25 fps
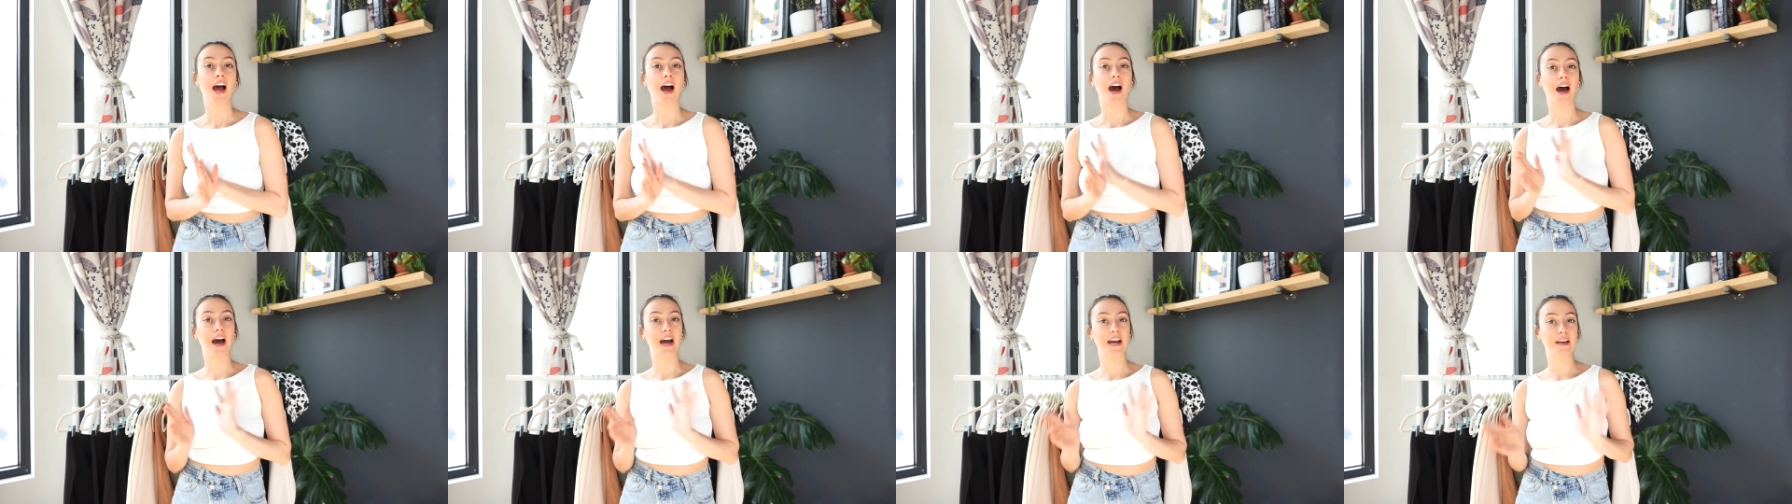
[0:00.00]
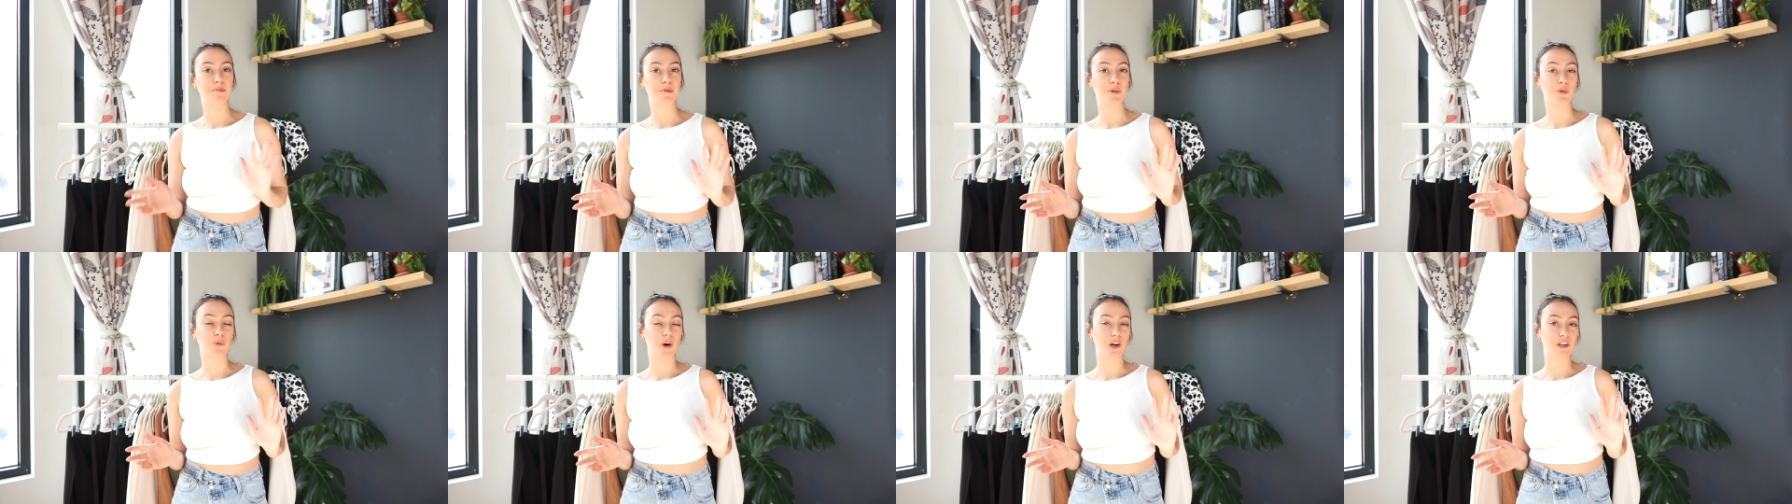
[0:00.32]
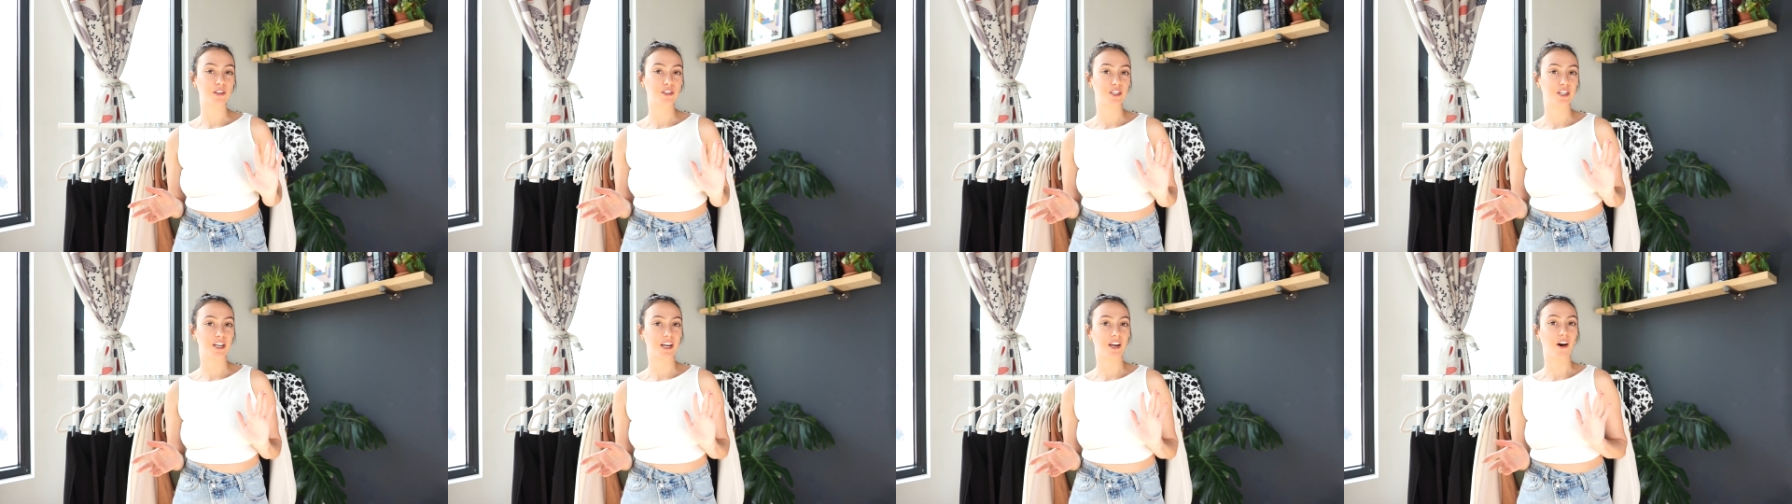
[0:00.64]
I've been
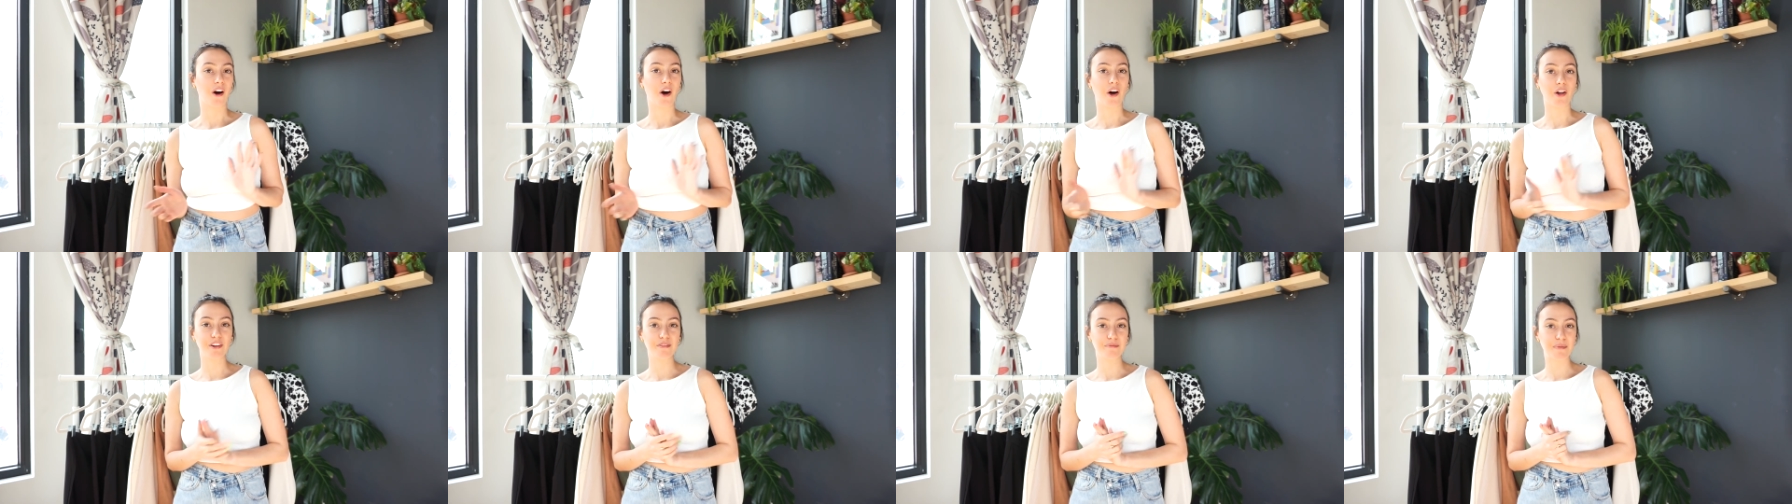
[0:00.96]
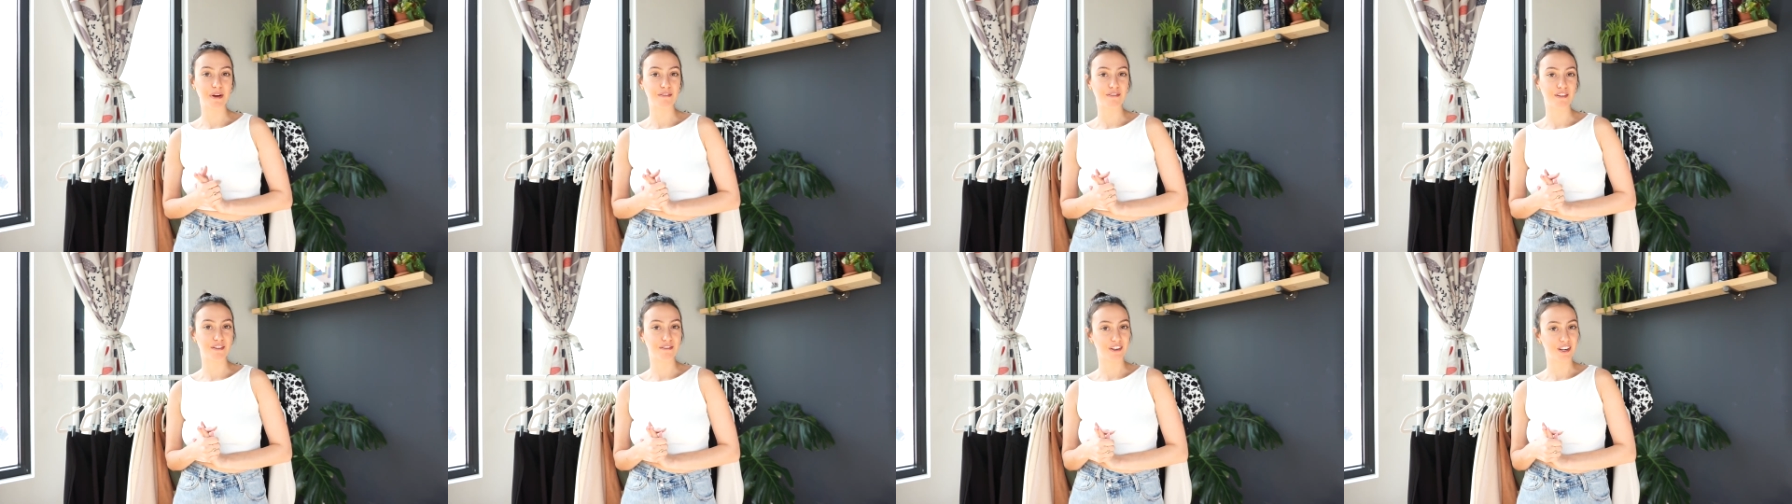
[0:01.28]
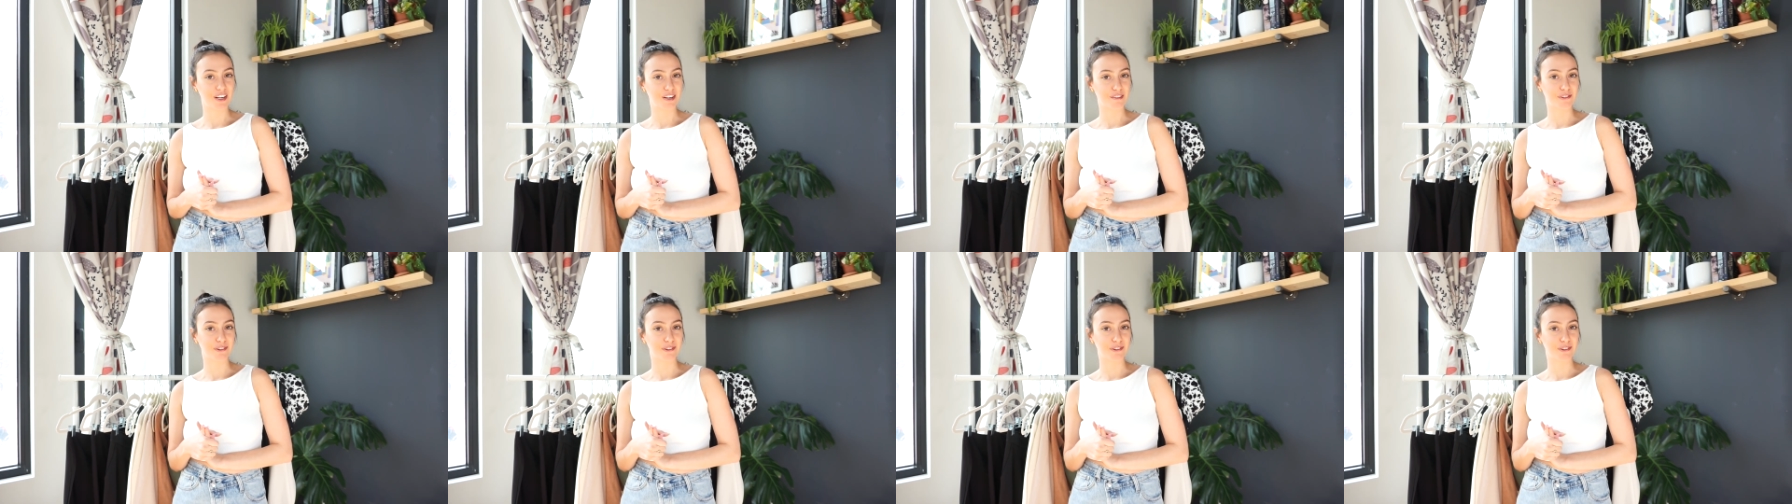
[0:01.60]
watching all of my favorite